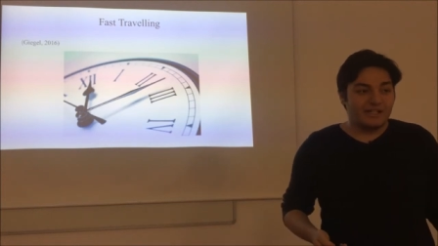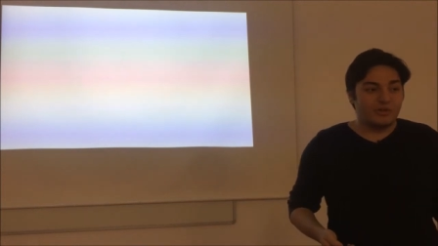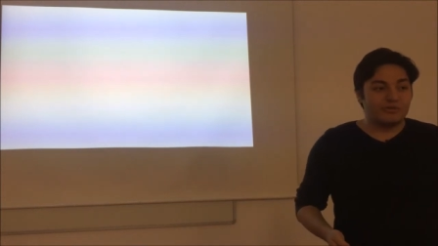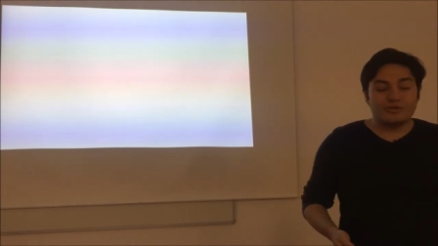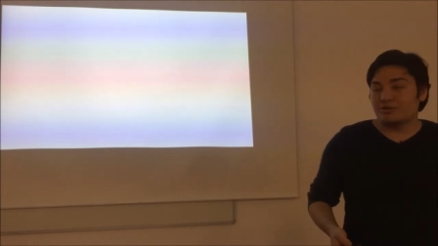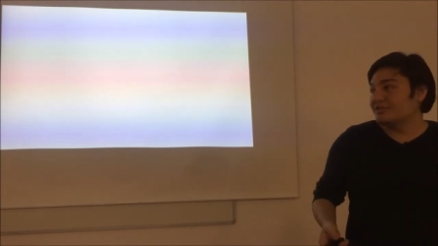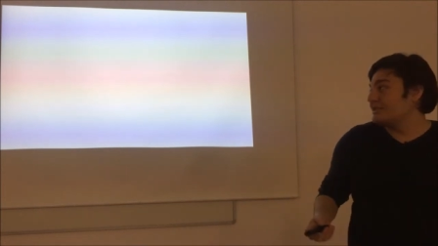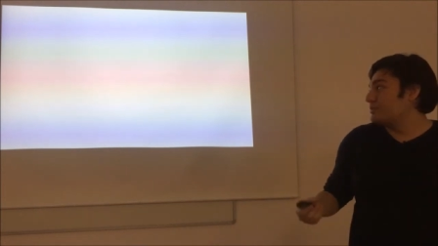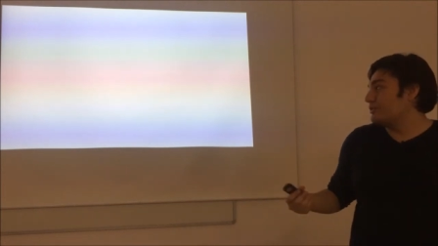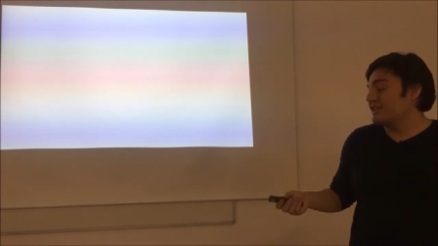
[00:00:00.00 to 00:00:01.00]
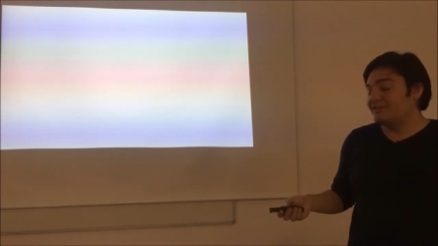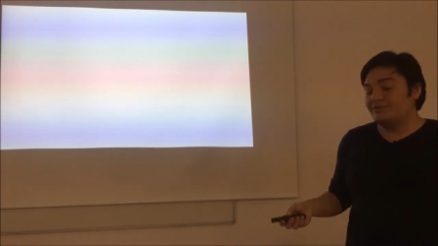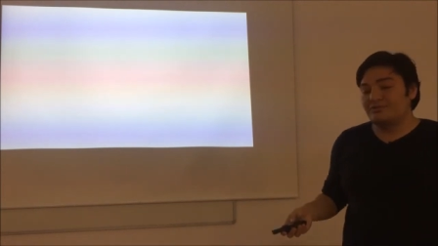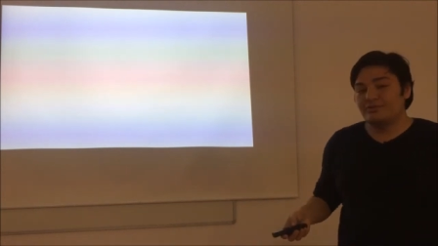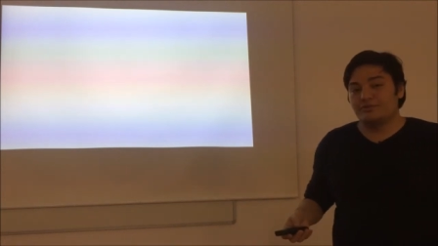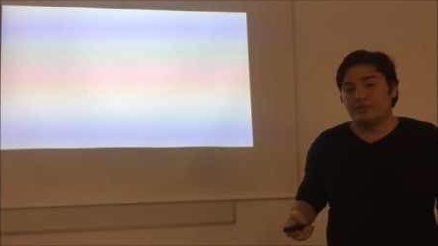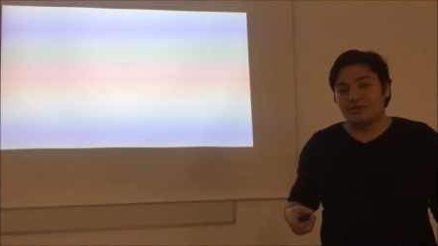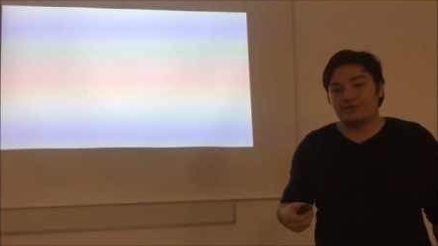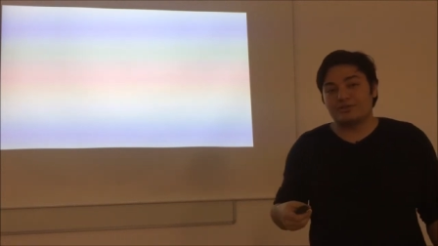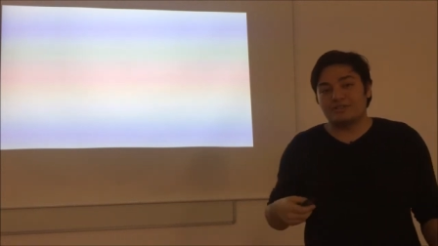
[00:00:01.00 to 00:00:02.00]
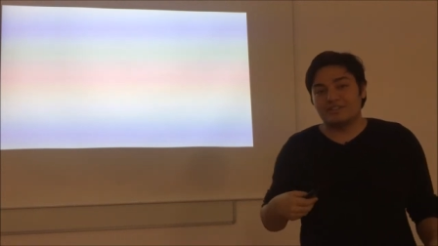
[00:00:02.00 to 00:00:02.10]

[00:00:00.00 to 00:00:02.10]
Of course, this project first